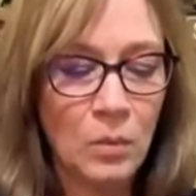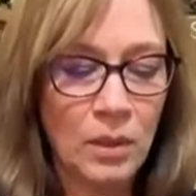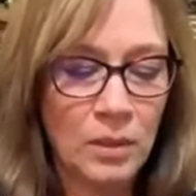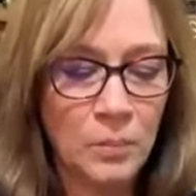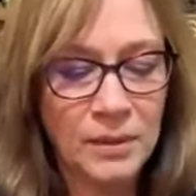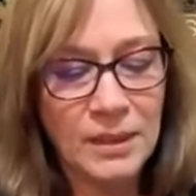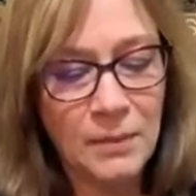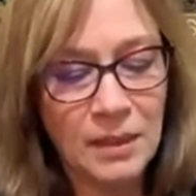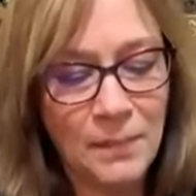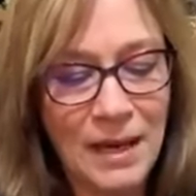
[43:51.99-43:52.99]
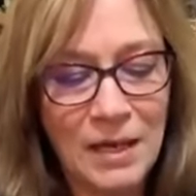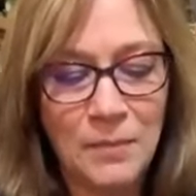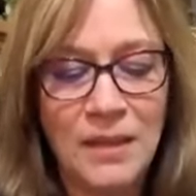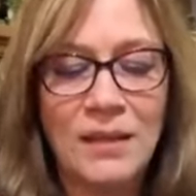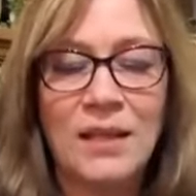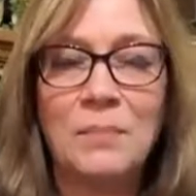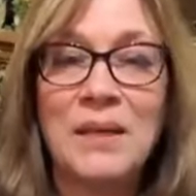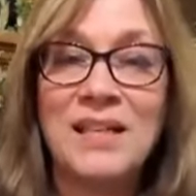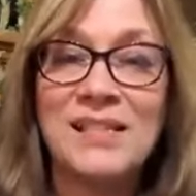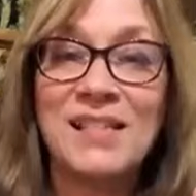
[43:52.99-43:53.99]
We're gonna put them on the bottom and then
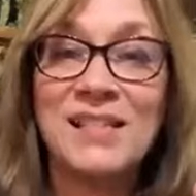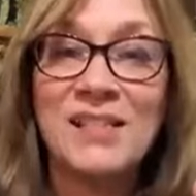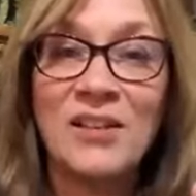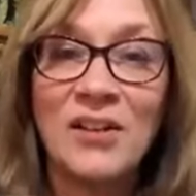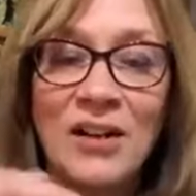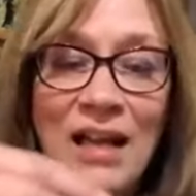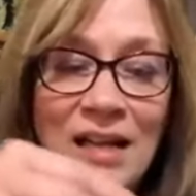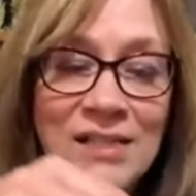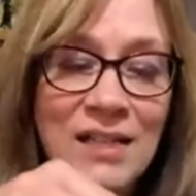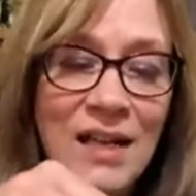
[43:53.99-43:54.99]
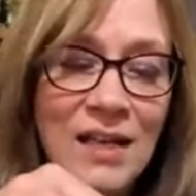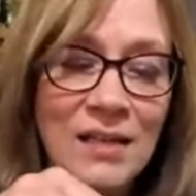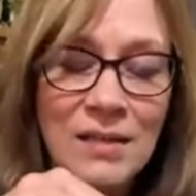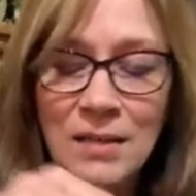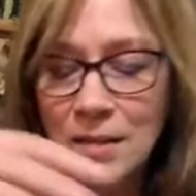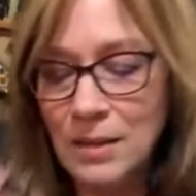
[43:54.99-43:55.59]
because these are hexagon,